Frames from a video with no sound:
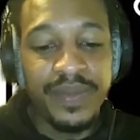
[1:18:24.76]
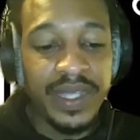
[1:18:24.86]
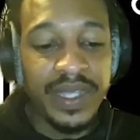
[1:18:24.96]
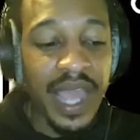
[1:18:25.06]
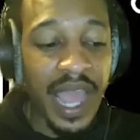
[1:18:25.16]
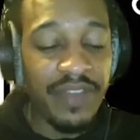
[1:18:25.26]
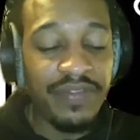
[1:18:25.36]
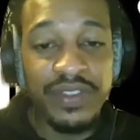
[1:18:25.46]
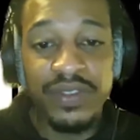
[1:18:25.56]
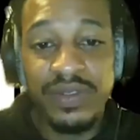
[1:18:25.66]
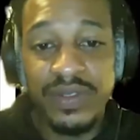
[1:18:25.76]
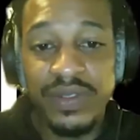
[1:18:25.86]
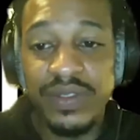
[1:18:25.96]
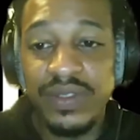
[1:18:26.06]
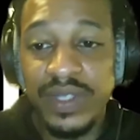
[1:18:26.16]
And after
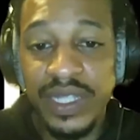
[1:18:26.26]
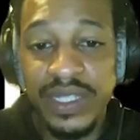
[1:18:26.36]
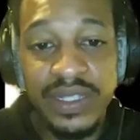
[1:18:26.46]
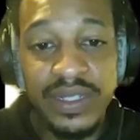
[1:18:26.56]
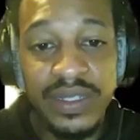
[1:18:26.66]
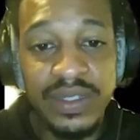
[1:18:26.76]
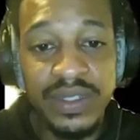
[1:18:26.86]
you get to the,